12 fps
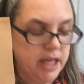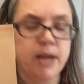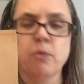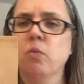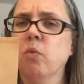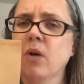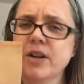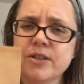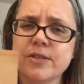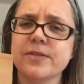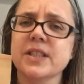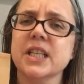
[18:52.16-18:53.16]
a
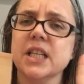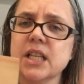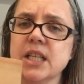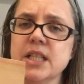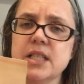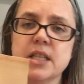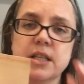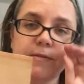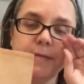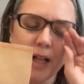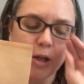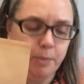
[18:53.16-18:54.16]
wonderfully easy to
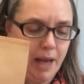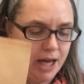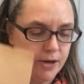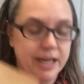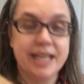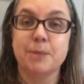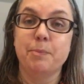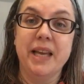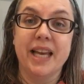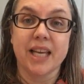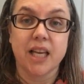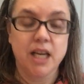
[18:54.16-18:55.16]
follow pattern. It's
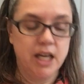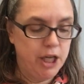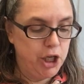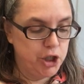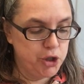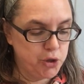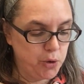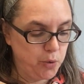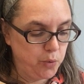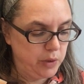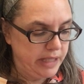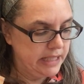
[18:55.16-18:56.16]
big.
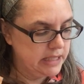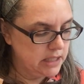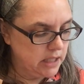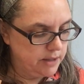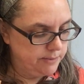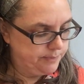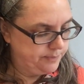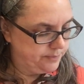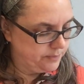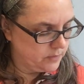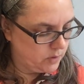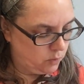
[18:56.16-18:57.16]
So it's a
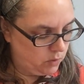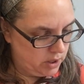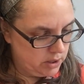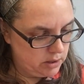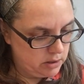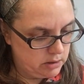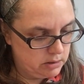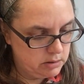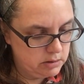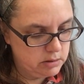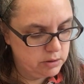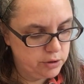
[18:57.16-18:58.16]
one,
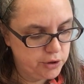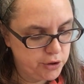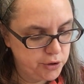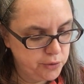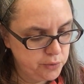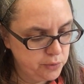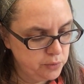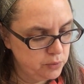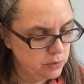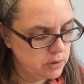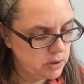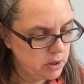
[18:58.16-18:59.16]

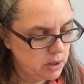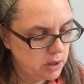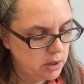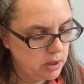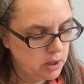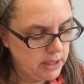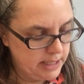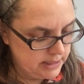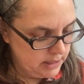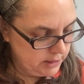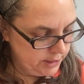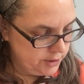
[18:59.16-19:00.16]
two,
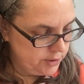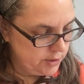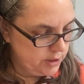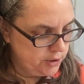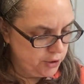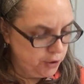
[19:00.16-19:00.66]
it's at least, it's